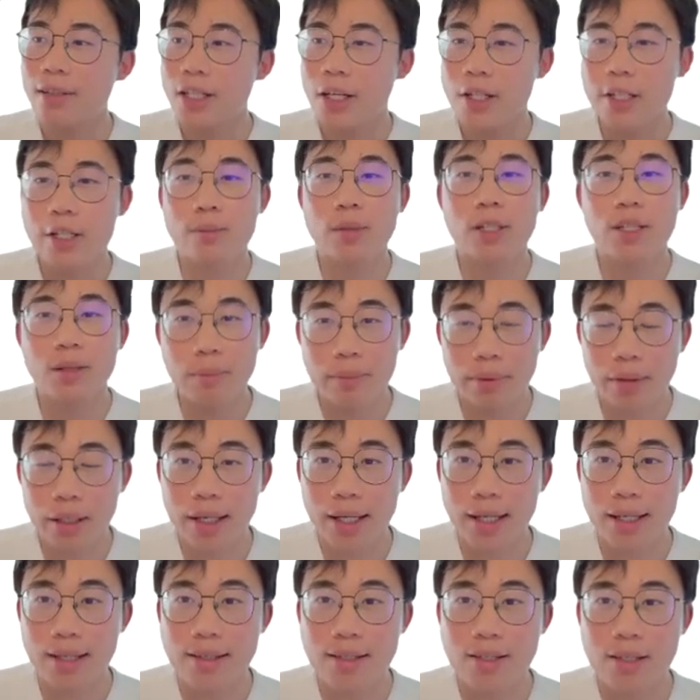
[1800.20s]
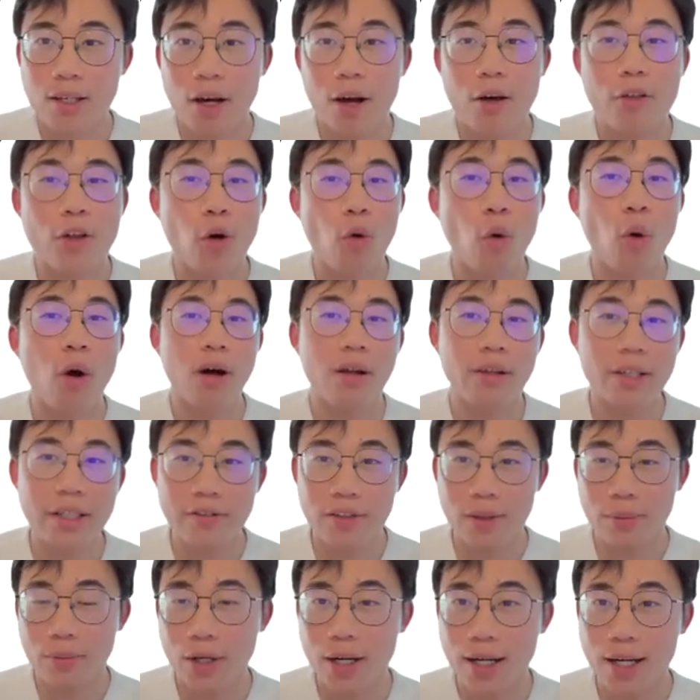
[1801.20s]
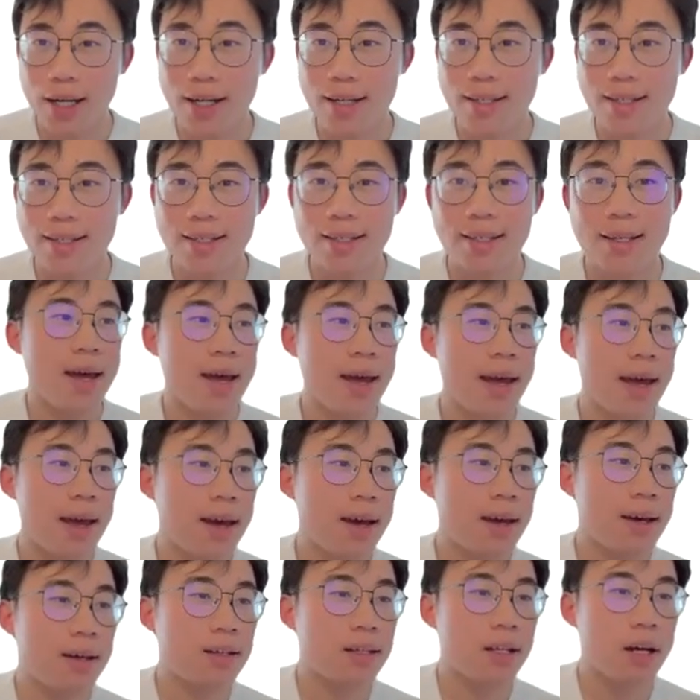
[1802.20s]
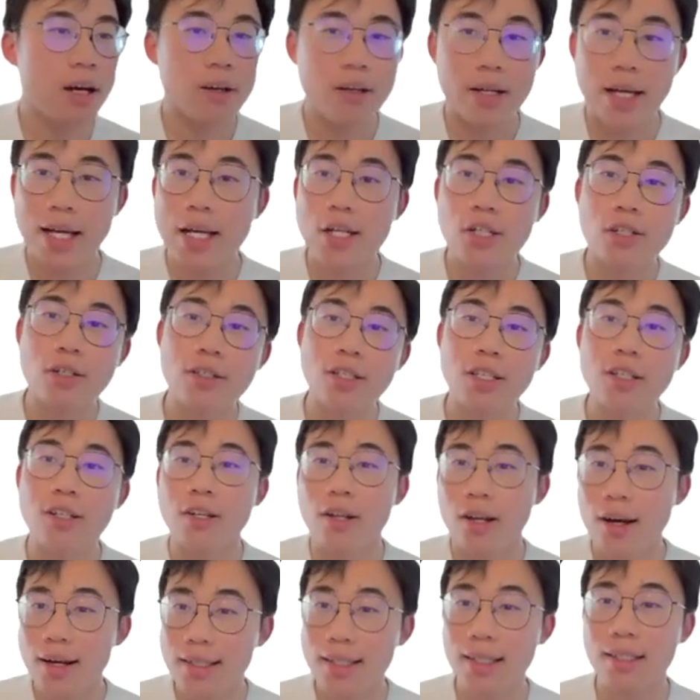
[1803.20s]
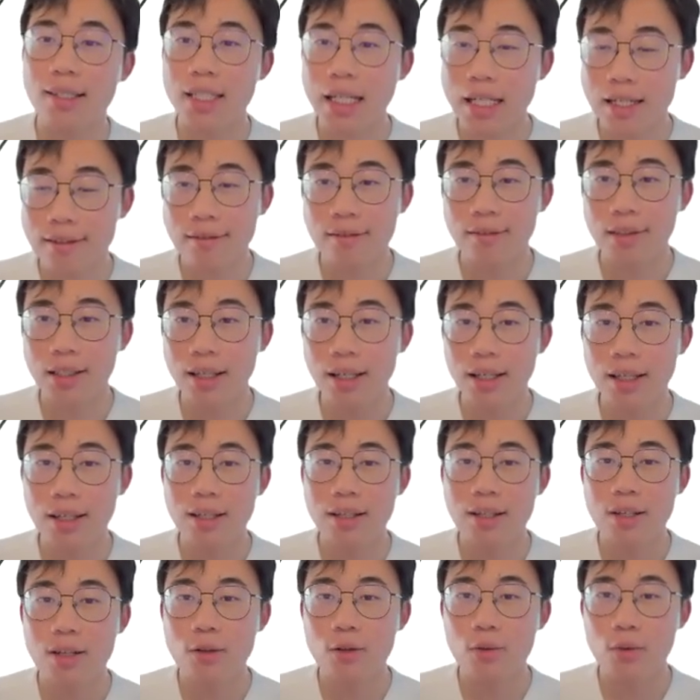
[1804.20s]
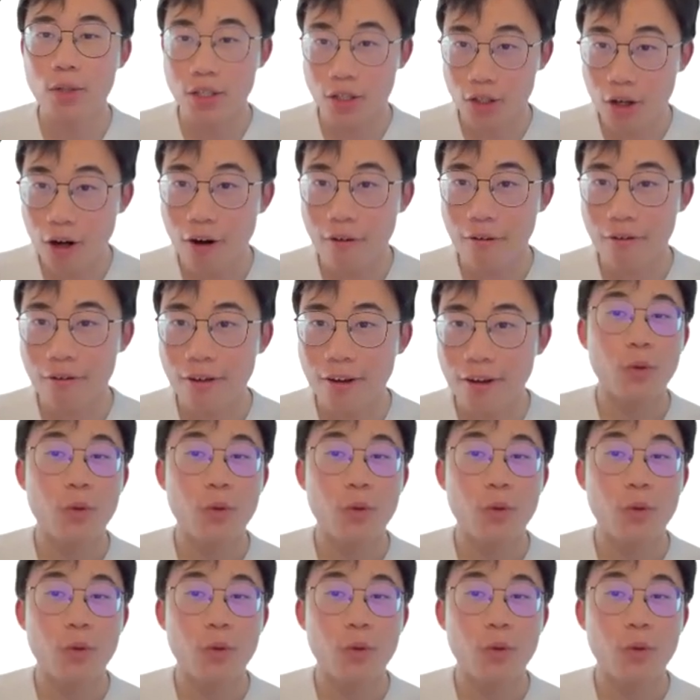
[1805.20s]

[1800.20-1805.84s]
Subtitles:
customer complaints on the quality of the products and our agent did not successfully resolve?